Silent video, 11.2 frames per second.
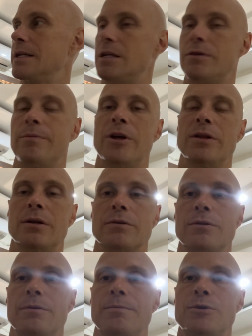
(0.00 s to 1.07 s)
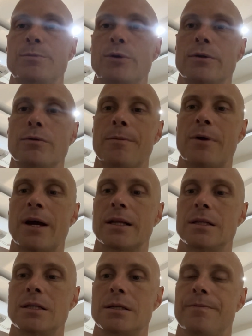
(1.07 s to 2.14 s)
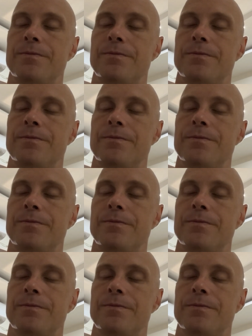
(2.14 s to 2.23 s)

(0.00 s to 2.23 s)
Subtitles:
detrimental to the spiritual practice.